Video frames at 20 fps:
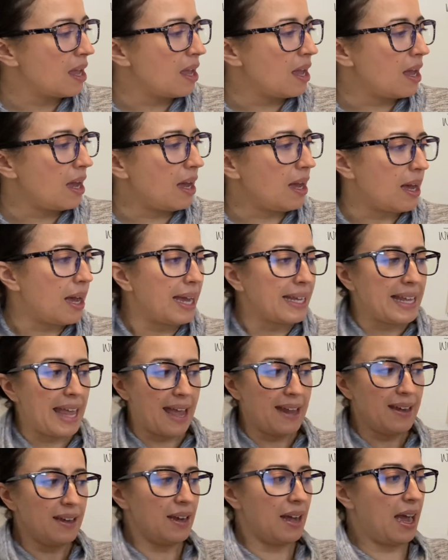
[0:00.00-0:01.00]

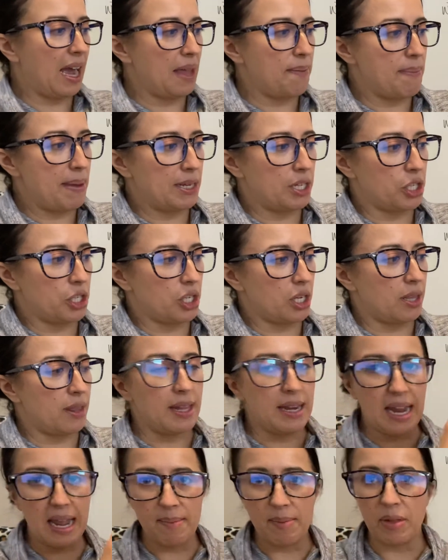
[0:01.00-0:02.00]
Again, I mentioned the
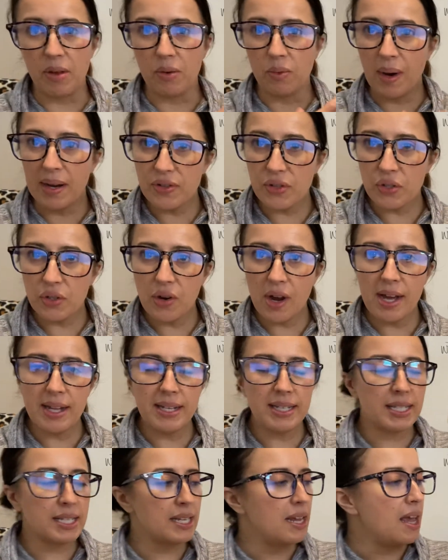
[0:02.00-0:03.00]
name of the
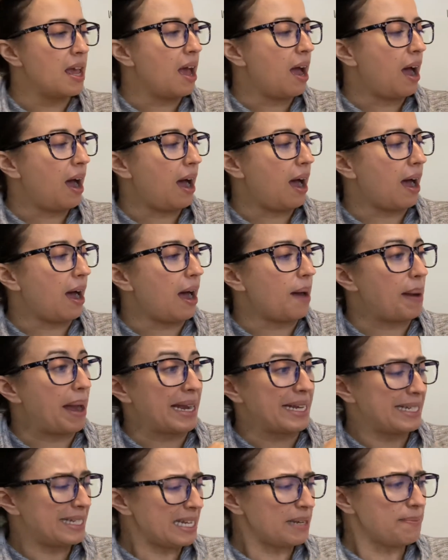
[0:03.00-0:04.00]
restaurant. I
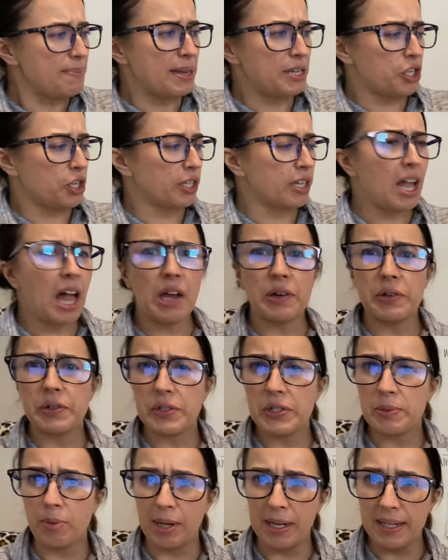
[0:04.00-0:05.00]
did mention Colorado
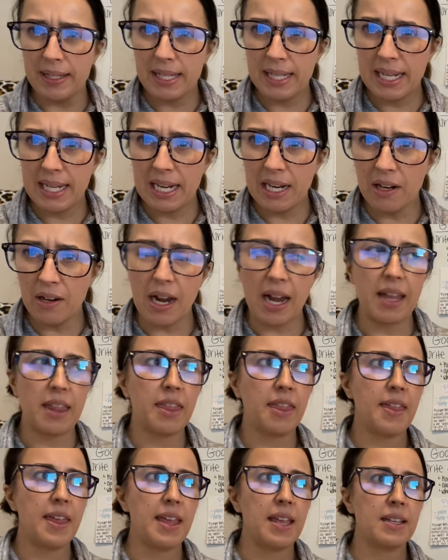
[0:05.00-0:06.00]
Springs in here. I
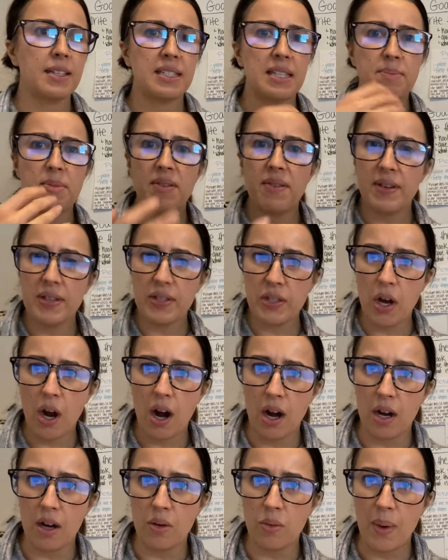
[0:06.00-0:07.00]
think some of us
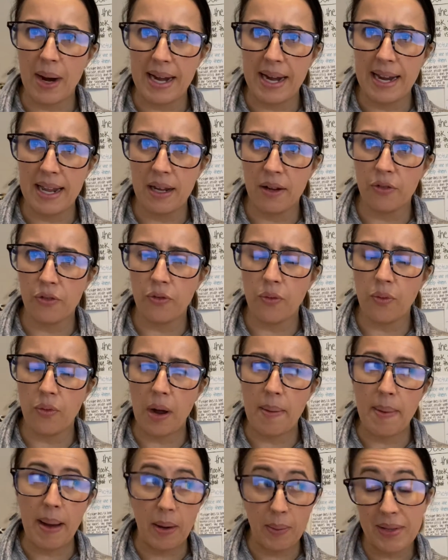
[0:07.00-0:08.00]
are writing
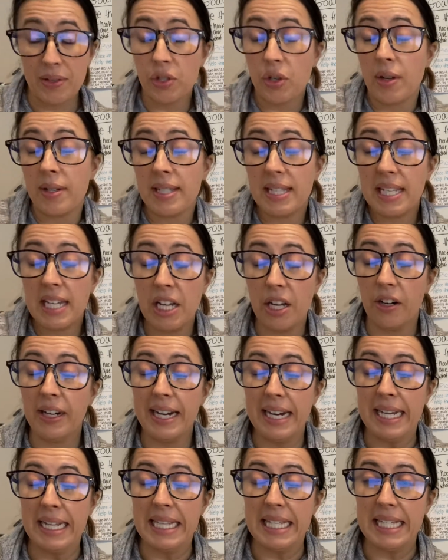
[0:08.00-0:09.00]
about restaurants here
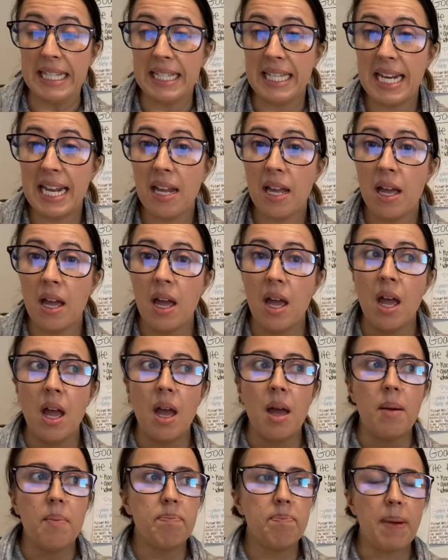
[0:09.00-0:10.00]
in the city.
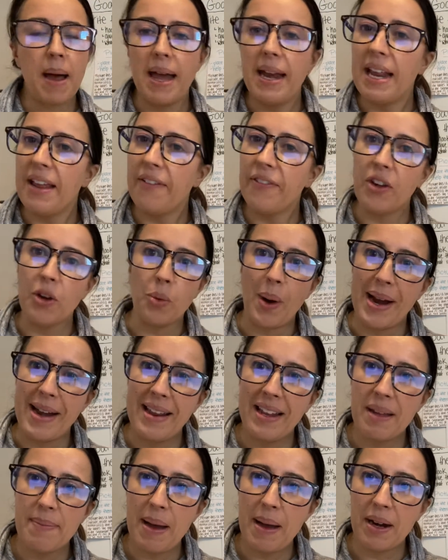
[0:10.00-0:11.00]
But if you're writing
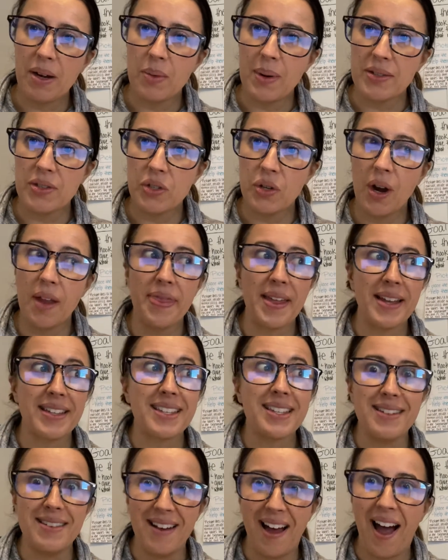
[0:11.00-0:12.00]
about a restaurant that's
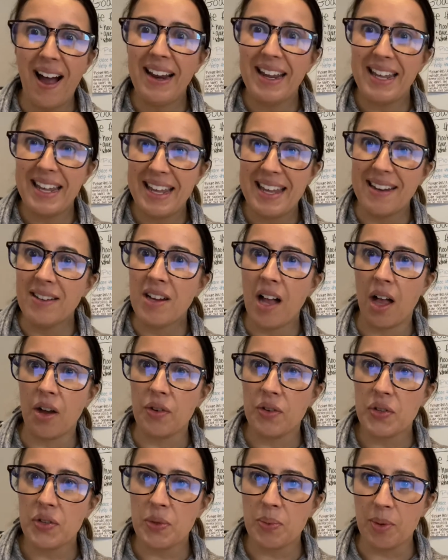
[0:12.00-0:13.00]
not in Colorado
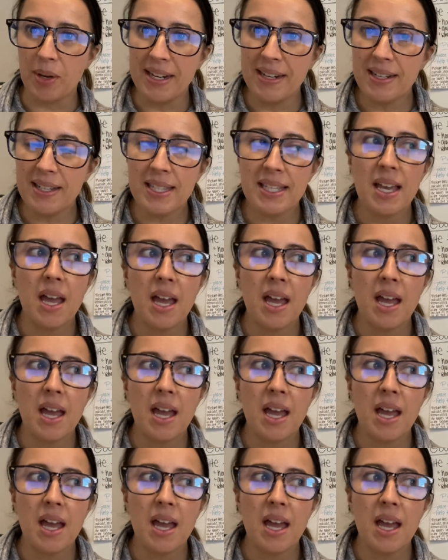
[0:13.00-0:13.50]
Springs,